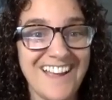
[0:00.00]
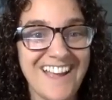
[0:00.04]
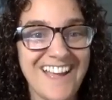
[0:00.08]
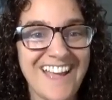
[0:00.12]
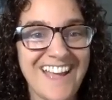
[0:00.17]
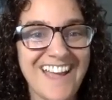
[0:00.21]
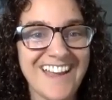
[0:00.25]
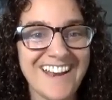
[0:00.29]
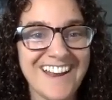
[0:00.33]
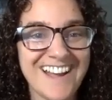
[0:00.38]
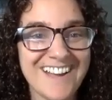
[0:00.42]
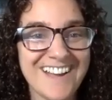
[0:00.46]

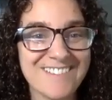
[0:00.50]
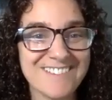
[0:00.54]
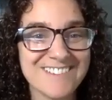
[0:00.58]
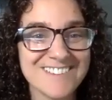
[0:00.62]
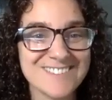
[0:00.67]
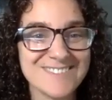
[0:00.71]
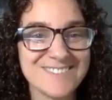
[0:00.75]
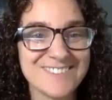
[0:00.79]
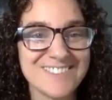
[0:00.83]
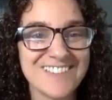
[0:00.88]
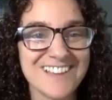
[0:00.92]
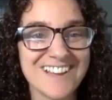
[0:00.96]
And I
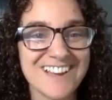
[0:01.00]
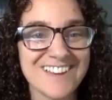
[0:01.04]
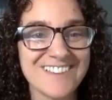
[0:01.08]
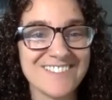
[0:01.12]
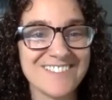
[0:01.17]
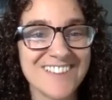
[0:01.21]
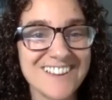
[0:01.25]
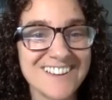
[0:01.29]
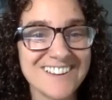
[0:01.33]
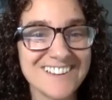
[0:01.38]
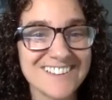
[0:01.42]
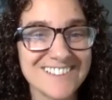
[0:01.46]
was with the
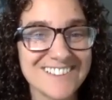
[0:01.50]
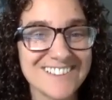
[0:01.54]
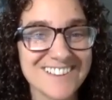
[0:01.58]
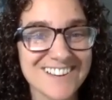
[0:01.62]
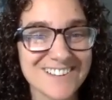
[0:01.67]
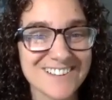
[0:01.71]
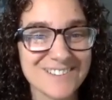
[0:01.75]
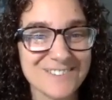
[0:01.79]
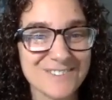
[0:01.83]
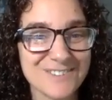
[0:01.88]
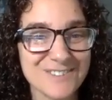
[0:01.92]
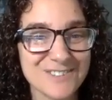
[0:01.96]
Ayurvedic
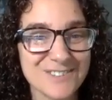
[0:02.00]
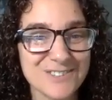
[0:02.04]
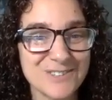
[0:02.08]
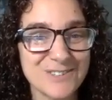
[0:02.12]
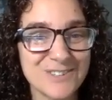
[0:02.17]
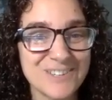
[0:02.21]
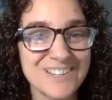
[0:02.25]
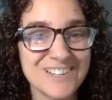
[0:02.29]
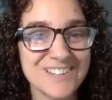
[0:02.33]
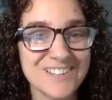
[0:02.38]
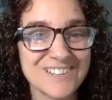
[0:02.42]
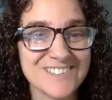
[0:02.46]
doctor for 2
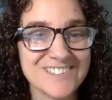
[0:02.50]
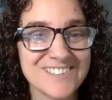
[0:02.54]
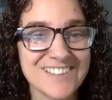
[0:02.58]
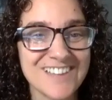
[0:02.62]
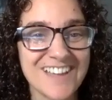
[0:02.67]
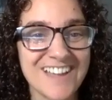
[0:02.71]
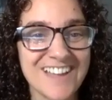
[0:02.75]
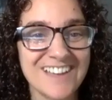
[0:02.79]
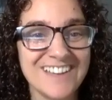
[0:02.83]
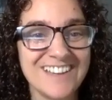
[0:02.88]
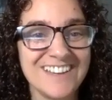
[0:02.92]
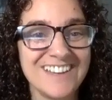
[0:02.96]
years
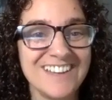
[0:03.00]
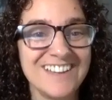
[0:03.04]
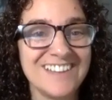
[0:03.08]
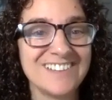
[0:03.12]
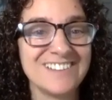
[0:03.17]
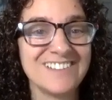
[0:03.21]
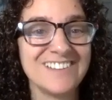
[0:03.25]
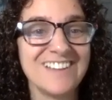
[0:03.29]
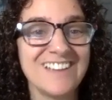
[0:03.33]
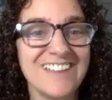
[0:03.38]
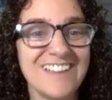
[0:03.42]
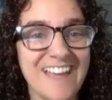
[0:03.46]
and
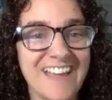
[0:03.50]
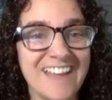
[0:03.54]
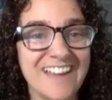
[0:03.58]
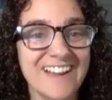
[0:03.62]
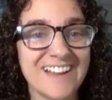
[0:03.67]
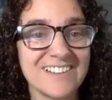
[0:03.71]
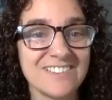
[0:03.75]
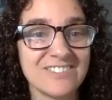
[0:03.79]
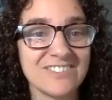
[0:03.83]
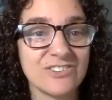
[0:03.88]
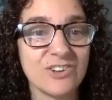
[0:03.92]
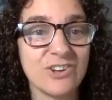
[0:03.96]

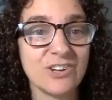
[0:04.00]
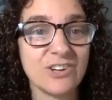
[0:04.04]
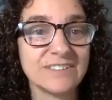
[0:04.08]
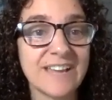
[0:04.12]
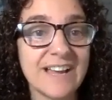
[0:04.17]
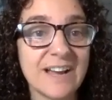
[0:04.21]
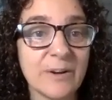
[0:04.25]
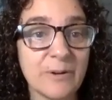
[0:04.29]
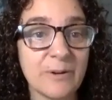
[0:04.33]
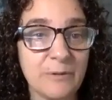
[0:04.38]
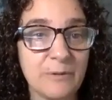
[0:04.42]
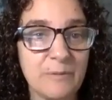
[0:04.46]
I stalled
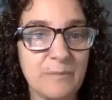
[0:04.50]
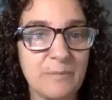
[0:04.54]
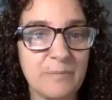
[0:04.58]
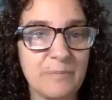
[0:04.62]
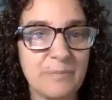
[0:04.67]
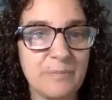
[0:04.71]
out.